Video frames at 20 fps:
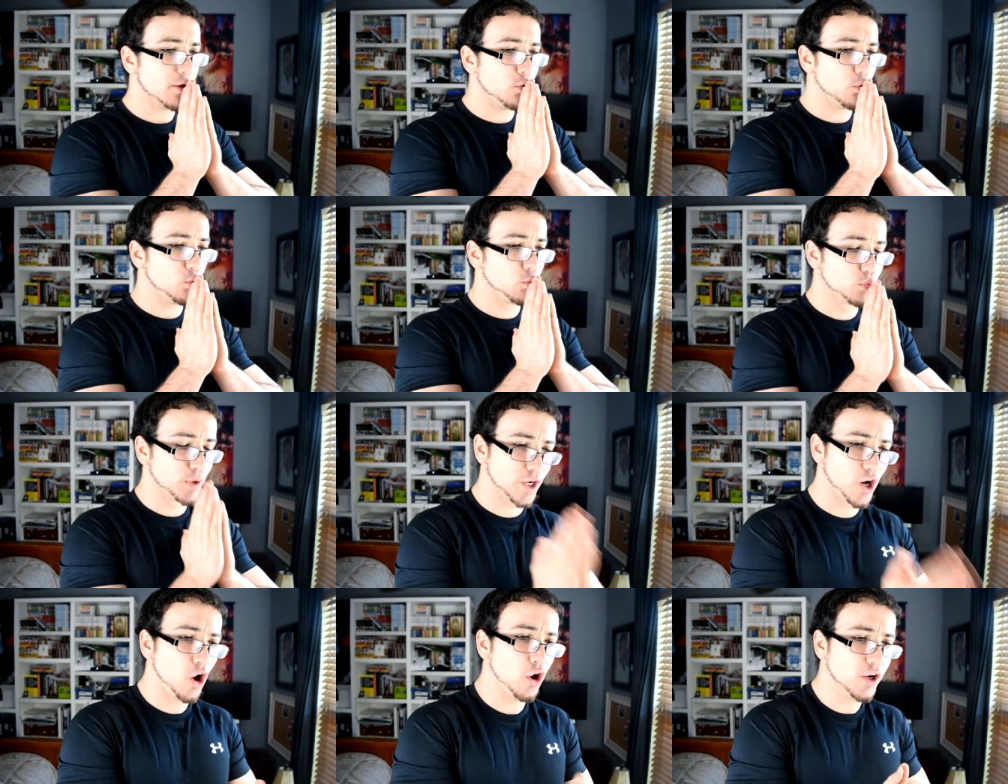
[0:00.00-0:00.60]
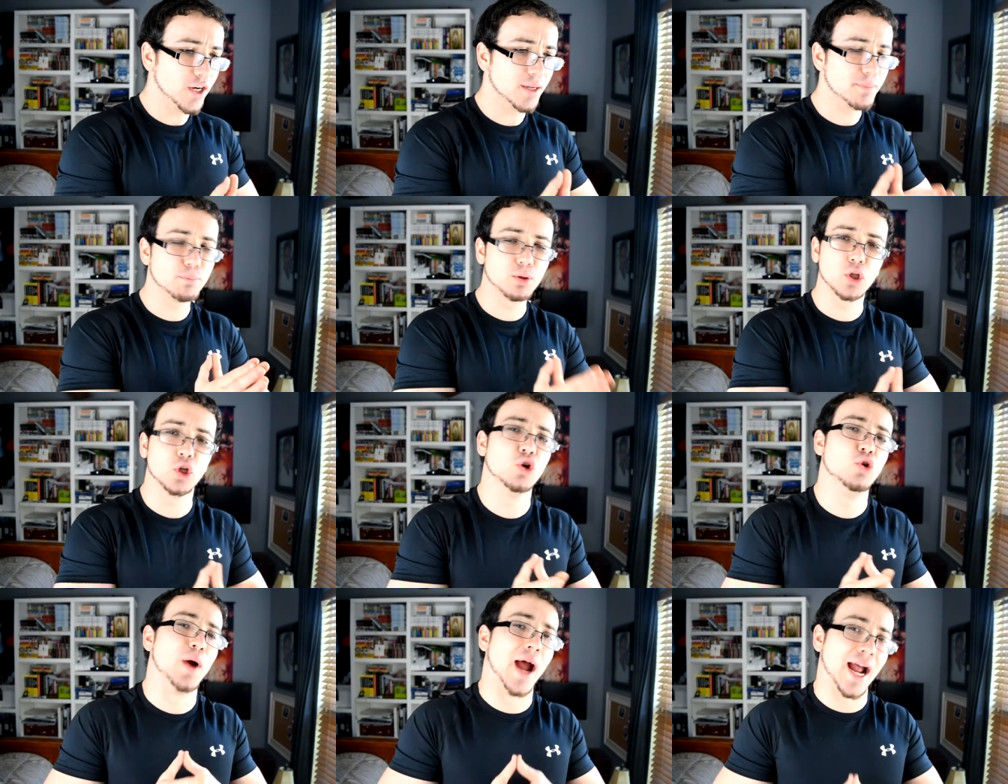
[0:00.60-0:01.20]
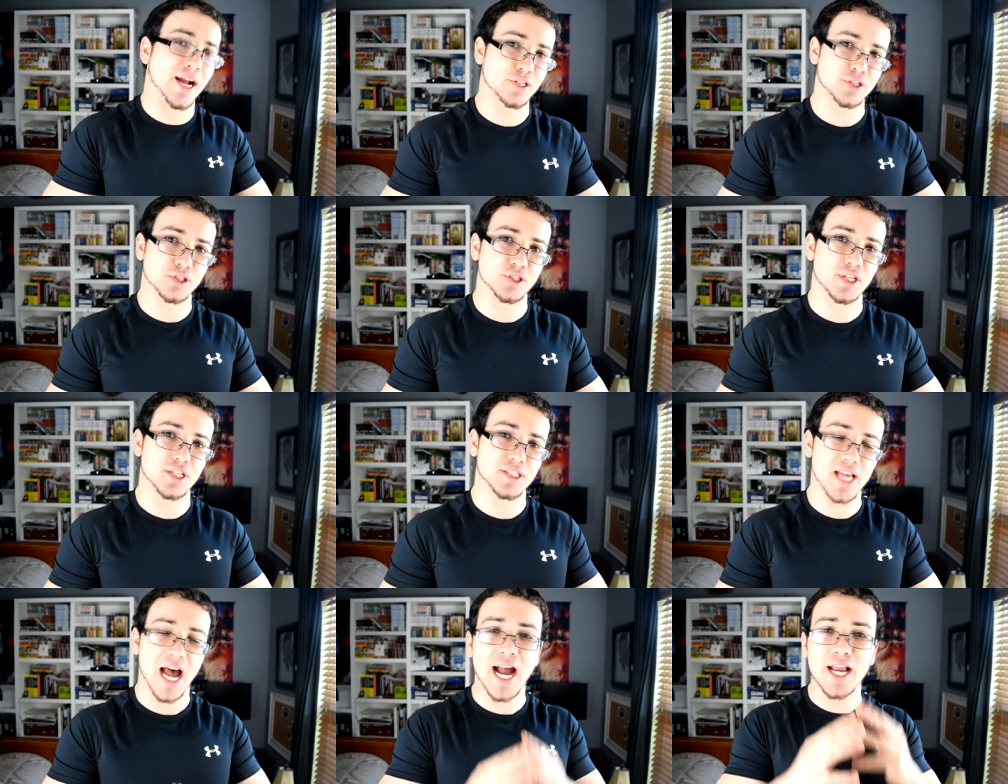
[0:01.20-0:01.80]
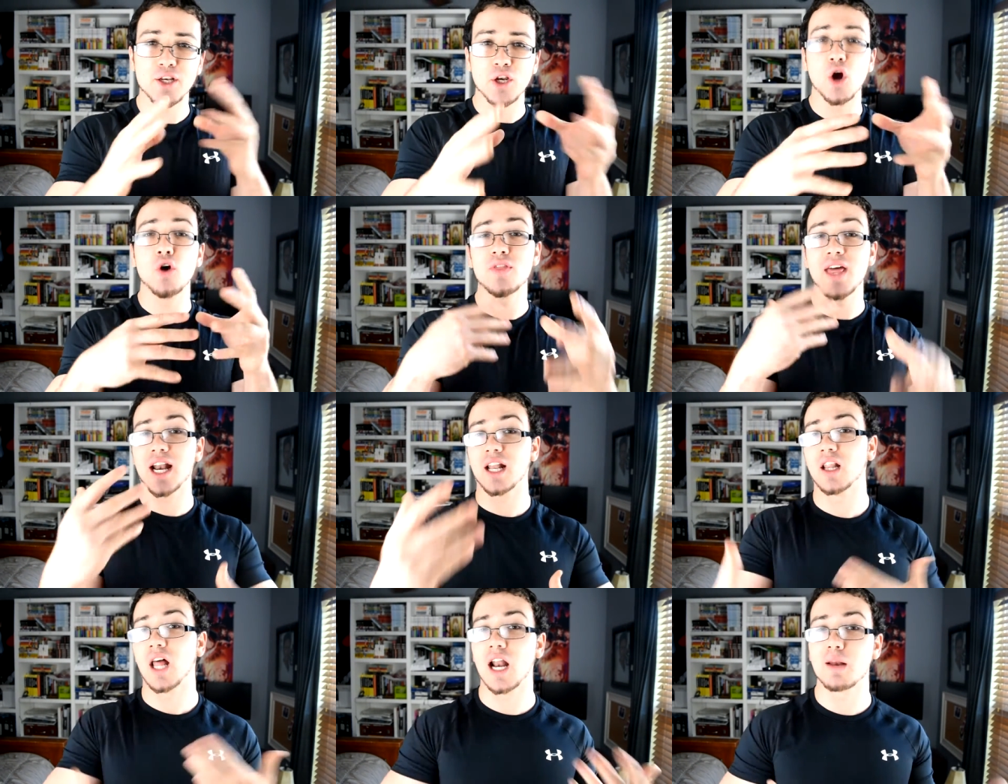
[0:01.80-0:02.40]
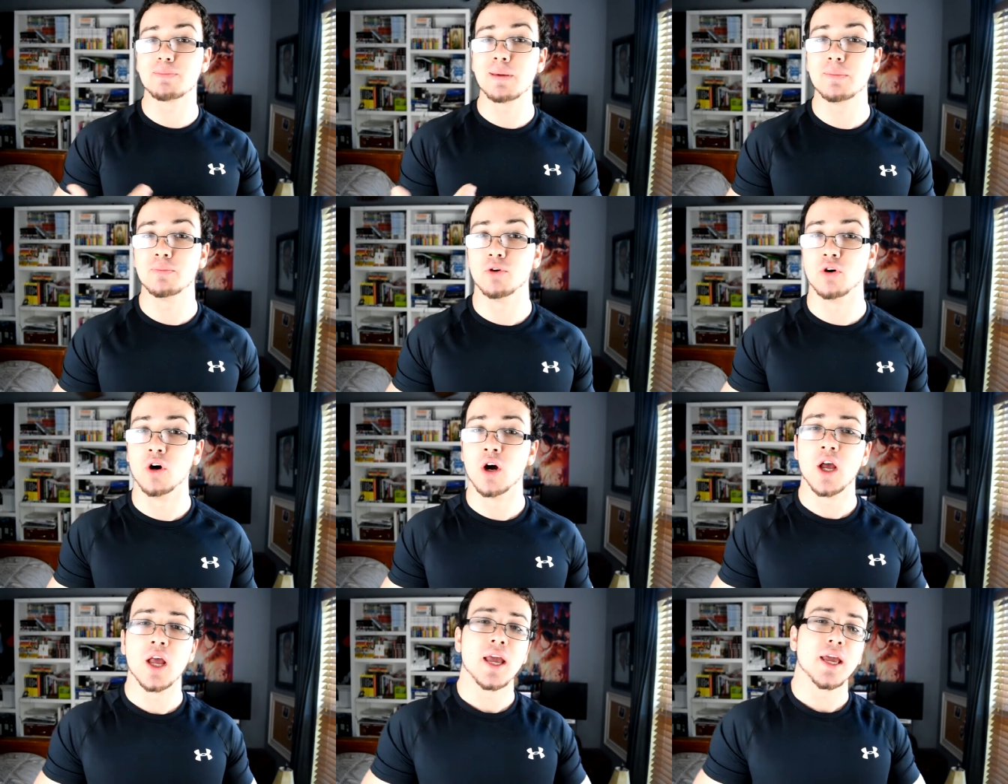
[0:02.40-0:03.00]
regarding Blue Exorcist, I know that a lot of people,